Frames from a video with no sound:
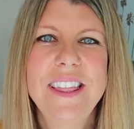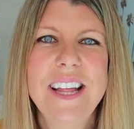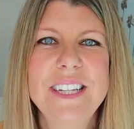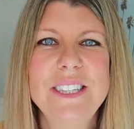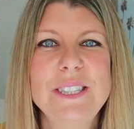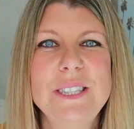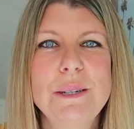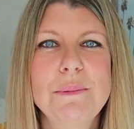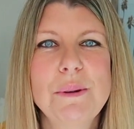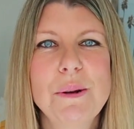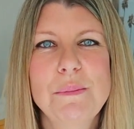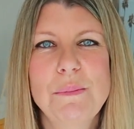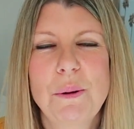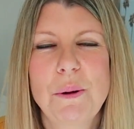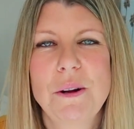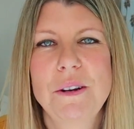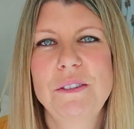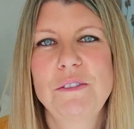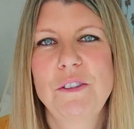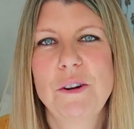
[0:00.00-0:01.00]
That's super
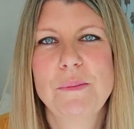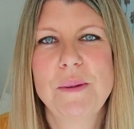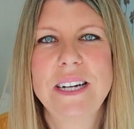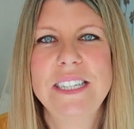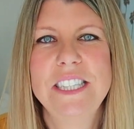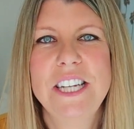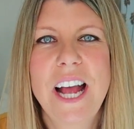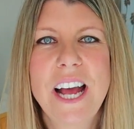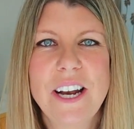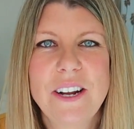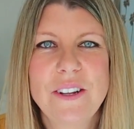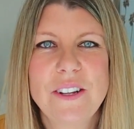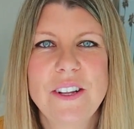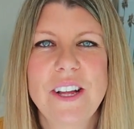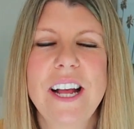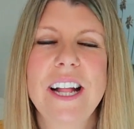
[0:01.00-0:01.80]
important for my channel.